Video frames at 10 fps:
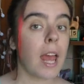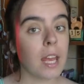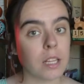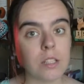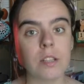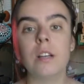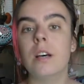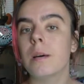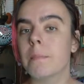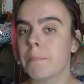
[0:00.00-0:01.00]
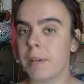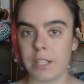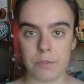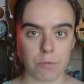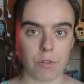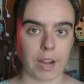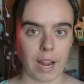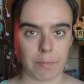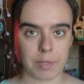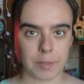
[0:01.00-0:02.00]
and paid-for
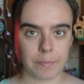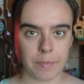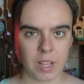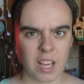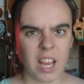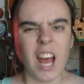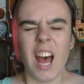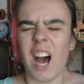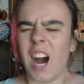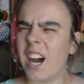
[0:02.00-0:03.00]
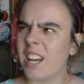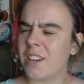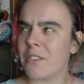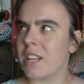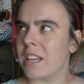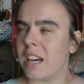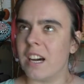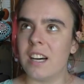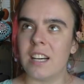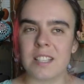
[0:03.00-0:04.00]
apps. I agree,
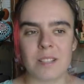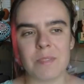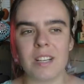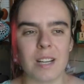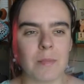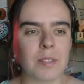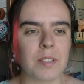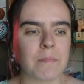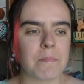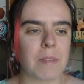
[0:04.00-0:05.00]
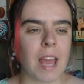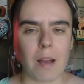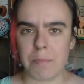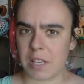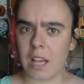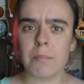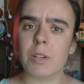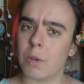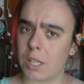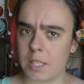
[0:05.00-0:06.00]
uh, sometimes apps can be
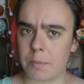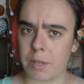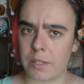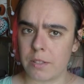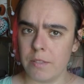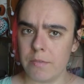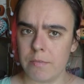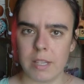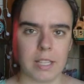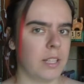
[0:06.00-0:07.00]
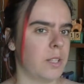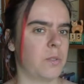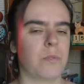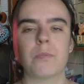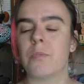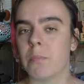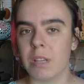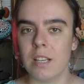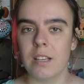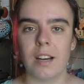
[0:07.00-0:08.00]
quite expensive. At least for
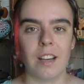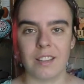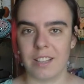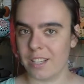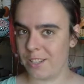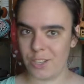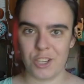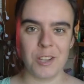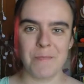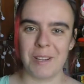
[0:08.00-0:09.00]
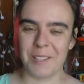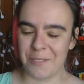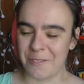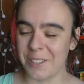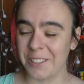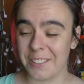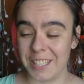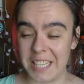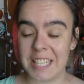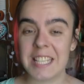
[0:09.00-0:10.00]
me, I like cheap and free
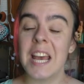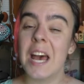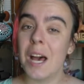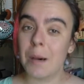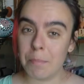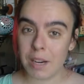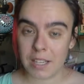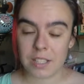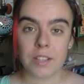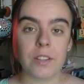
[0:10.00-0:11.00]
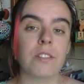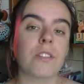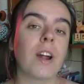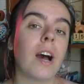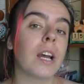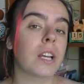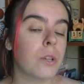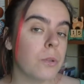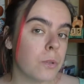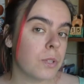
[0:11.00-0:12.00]
things. But there are
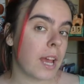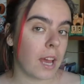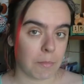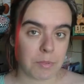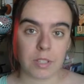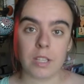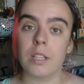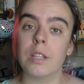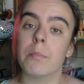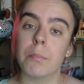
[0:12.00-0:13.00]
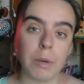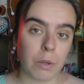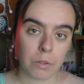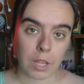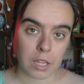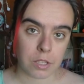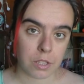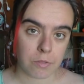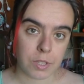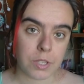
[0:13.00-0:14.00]
good apps in both
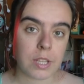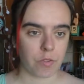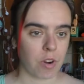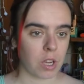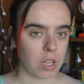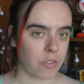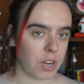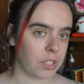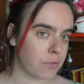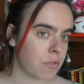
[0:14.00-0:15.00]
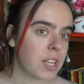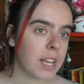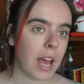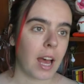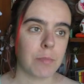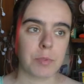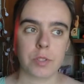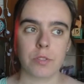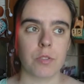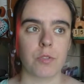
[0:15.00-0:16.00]
categories. There are great free
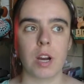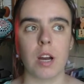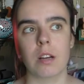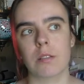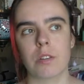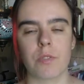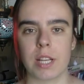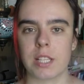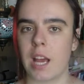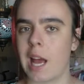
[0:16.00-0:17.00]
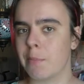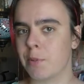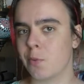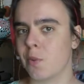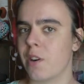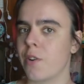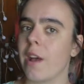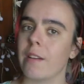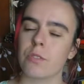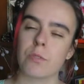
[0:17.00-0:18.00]
apps, there are great apps where you
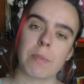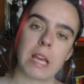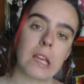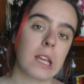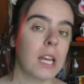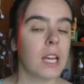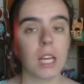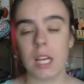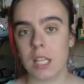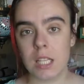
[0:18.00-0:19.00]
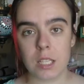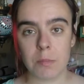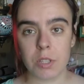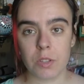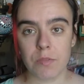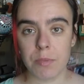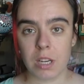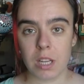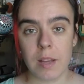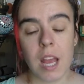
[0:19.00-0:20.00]
have to pay a little bit of
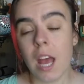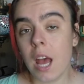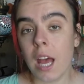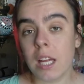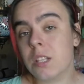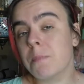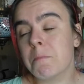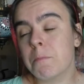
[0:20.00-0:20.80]
money, and